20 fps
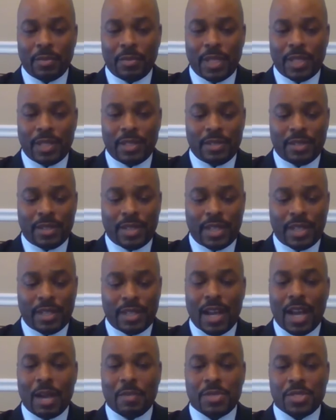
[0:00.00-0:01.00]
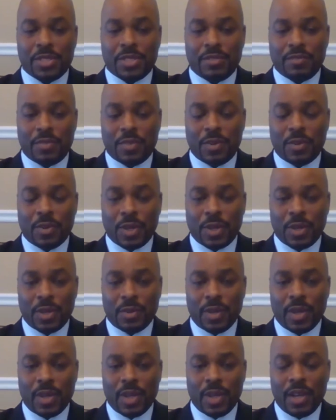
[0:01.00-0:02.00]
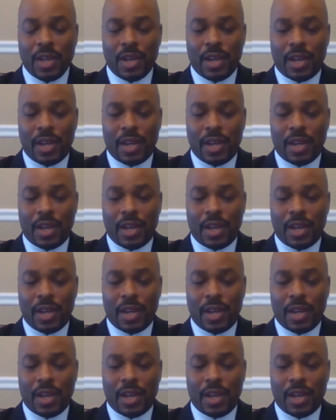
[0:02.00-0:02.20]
that option for you.